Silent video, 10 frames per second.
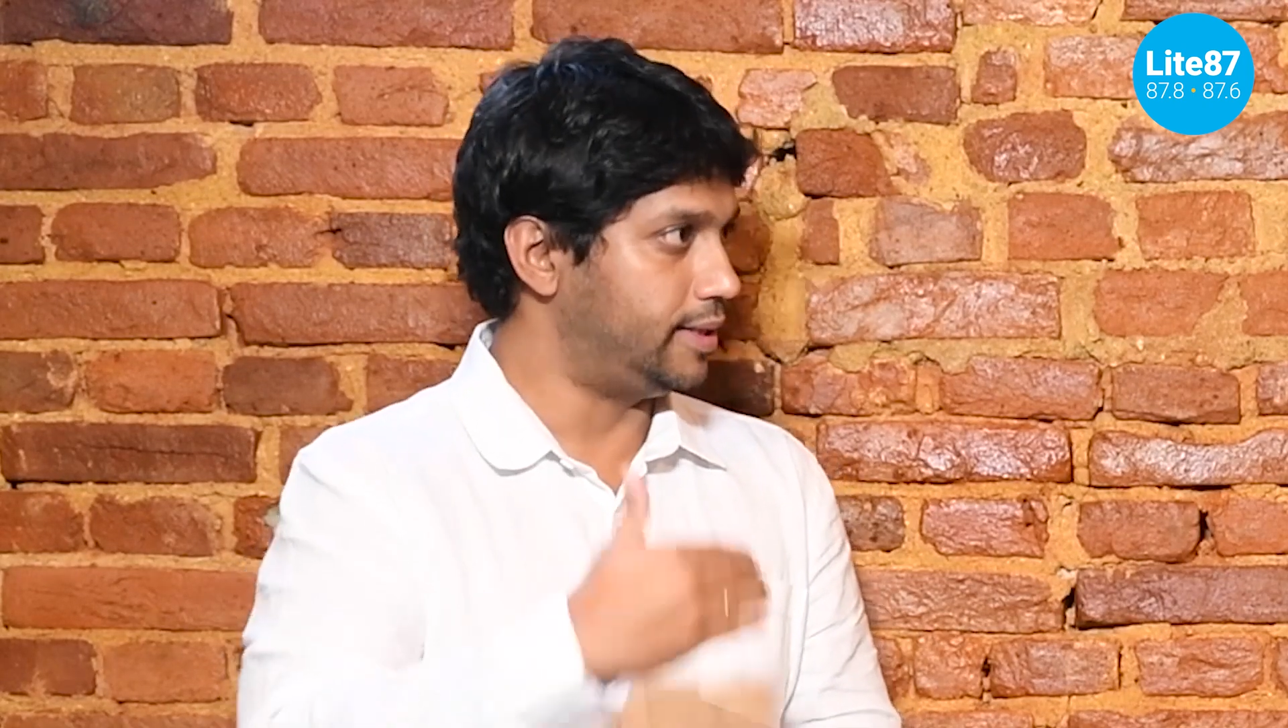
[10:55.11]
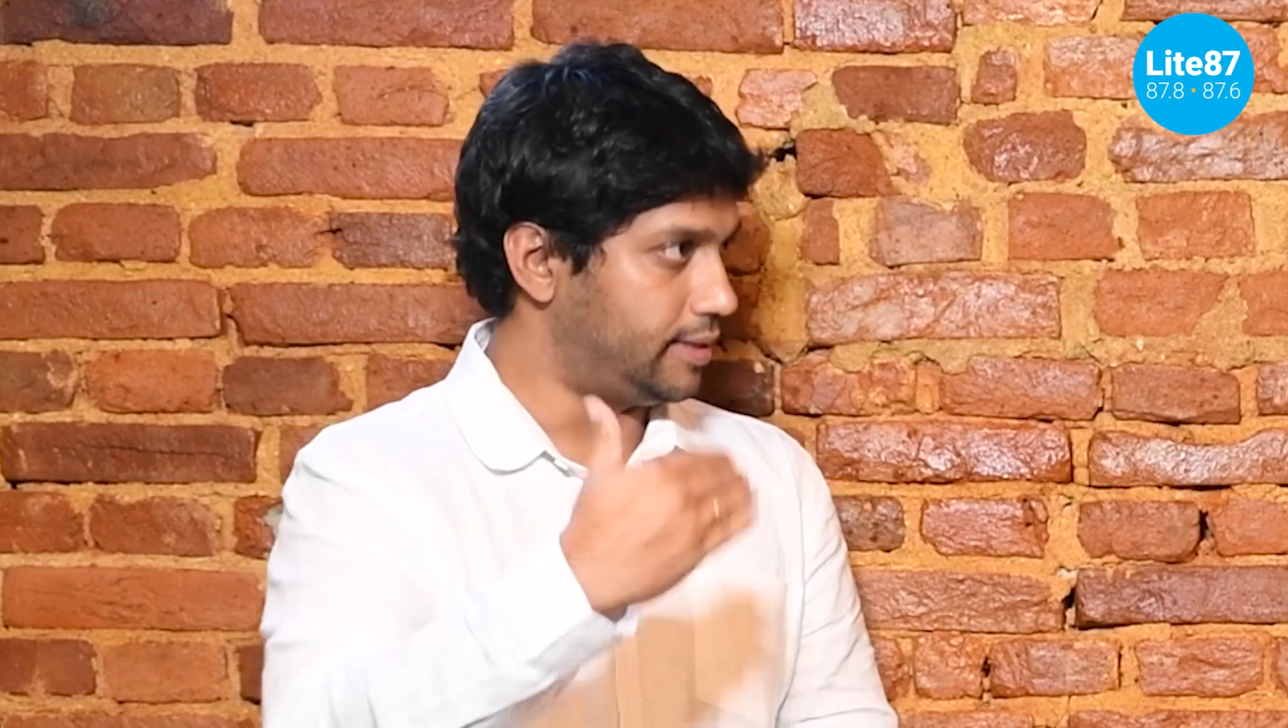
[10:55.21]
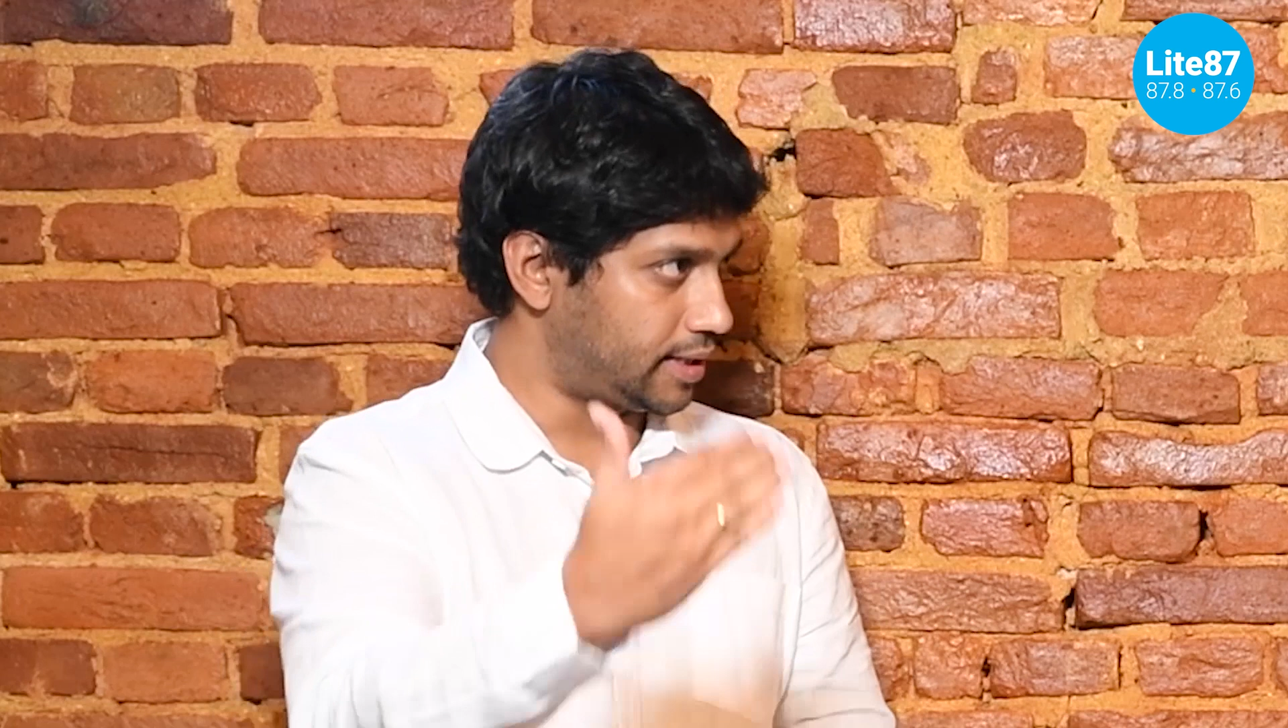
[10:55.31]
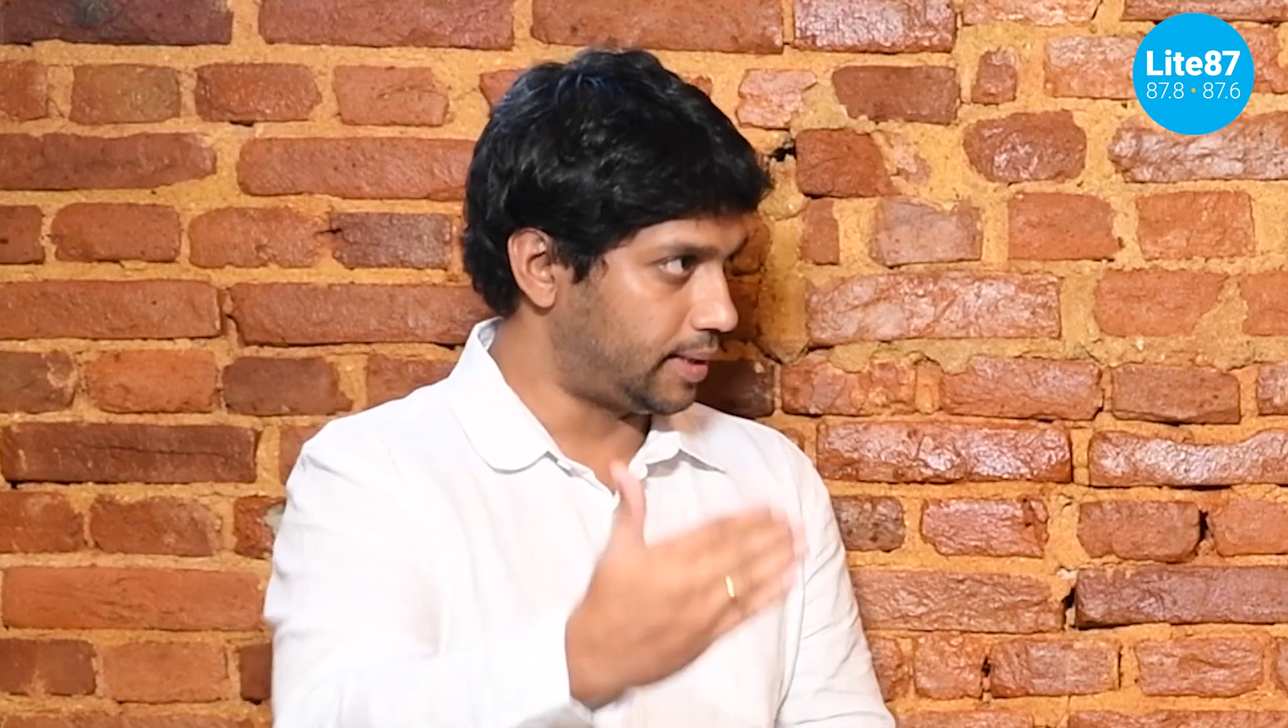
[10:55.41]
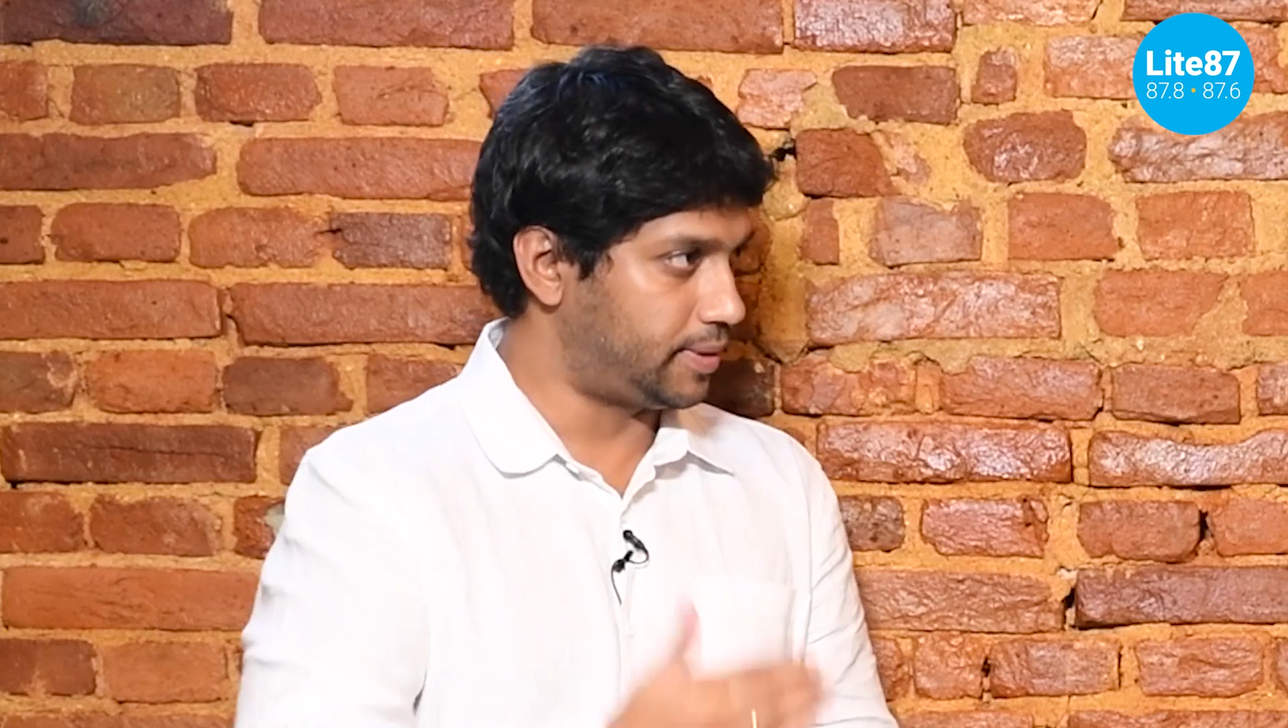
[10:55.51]

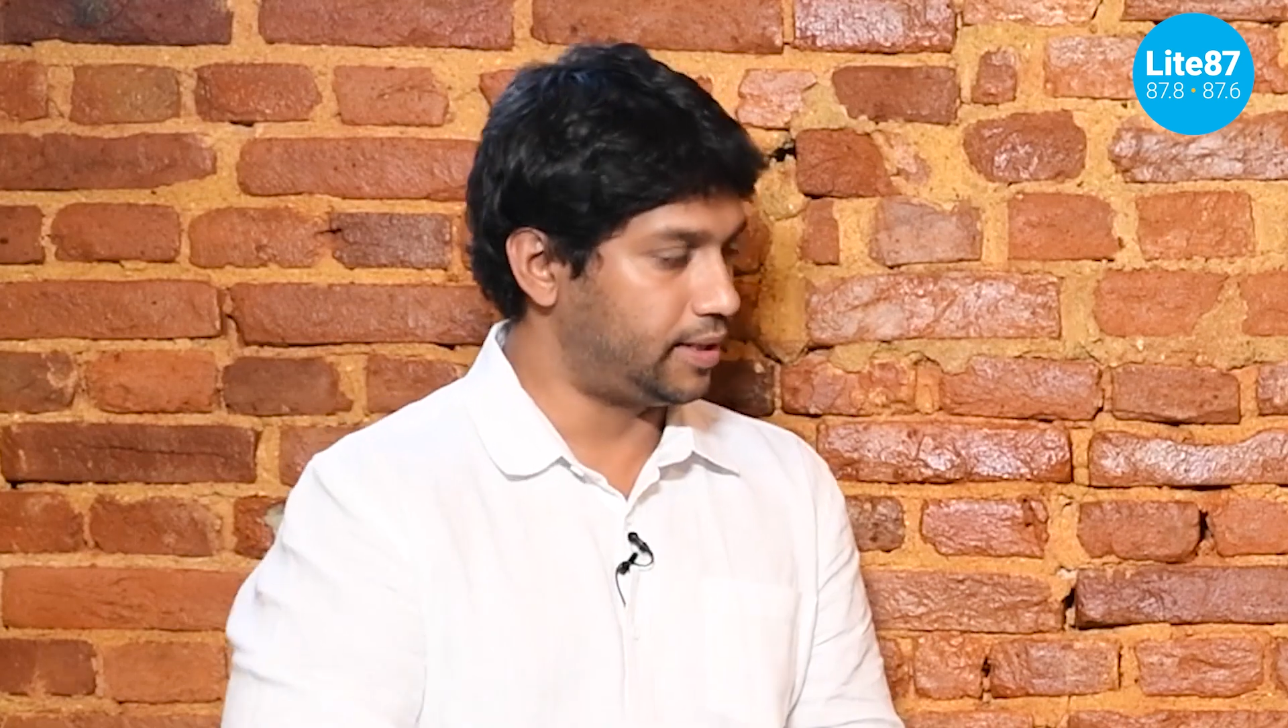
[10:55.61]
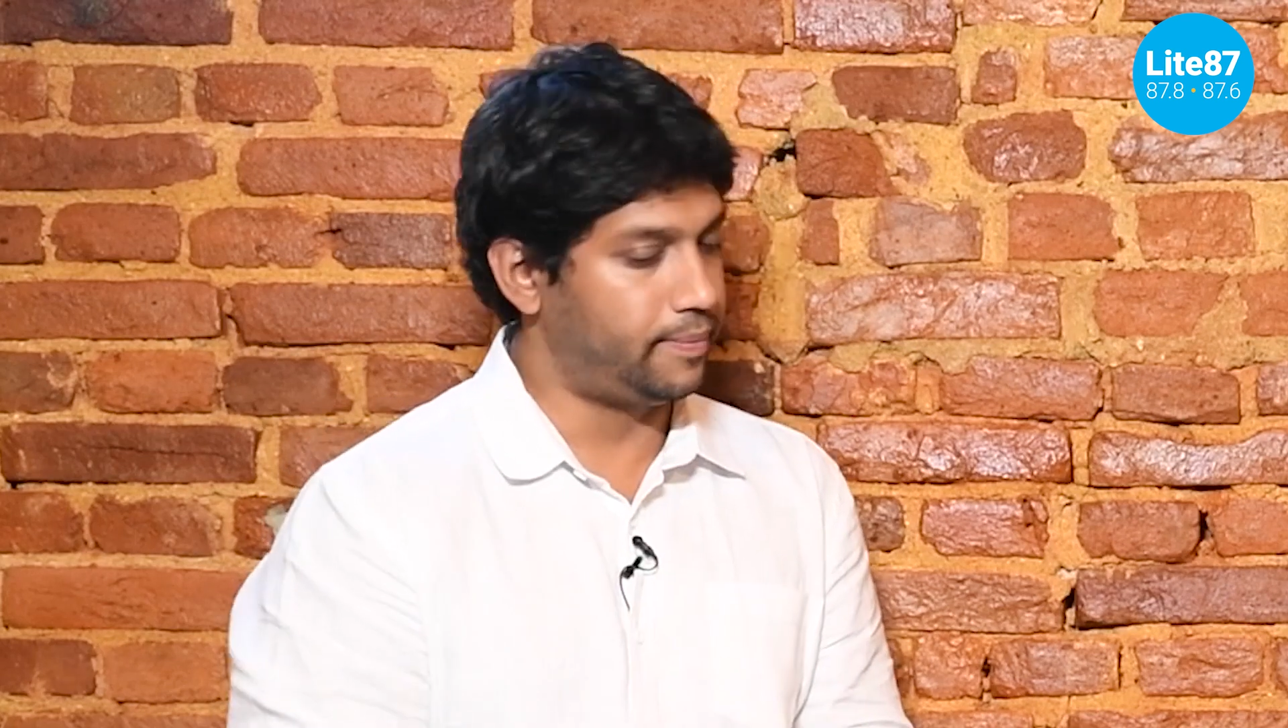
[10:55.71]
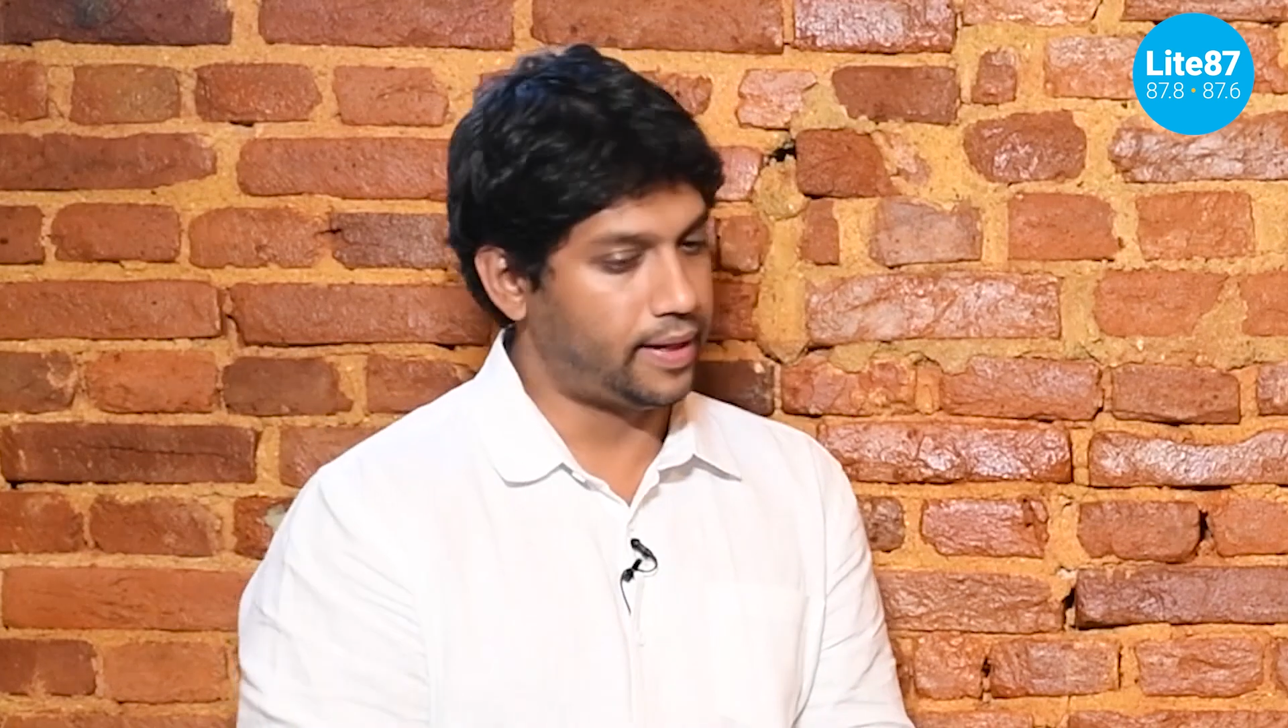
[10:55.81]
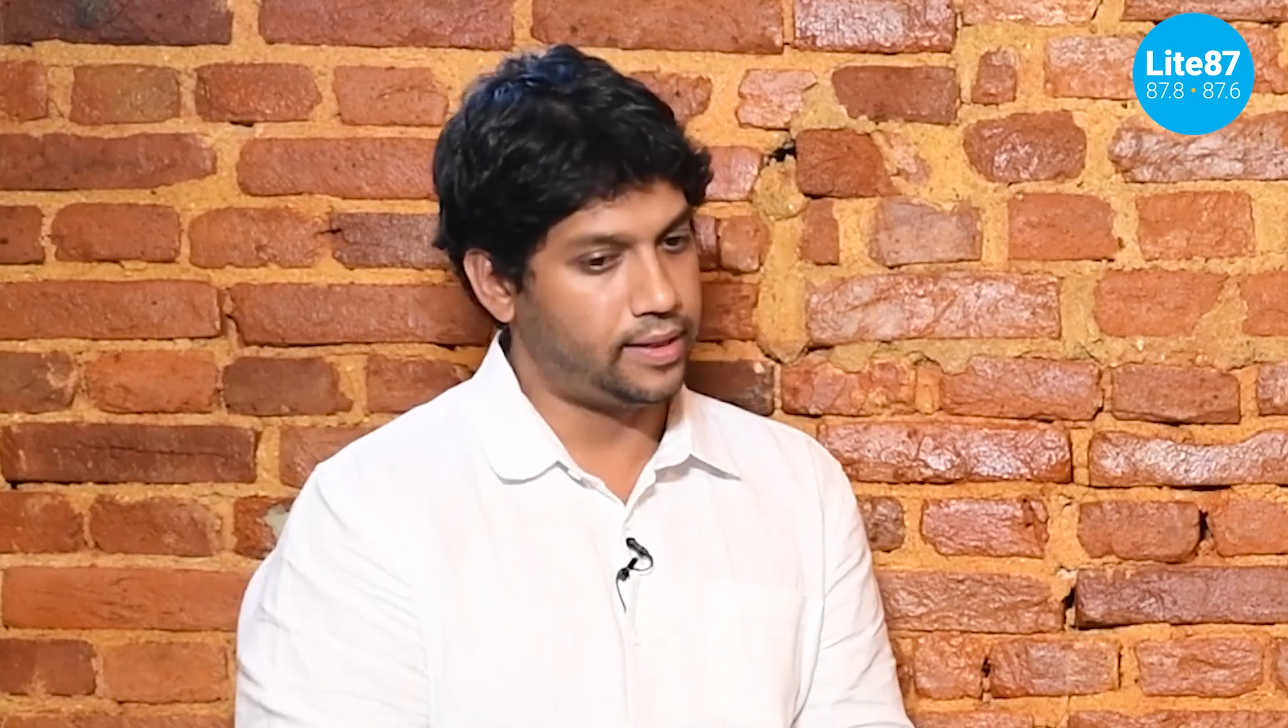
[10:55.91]
He's accepted by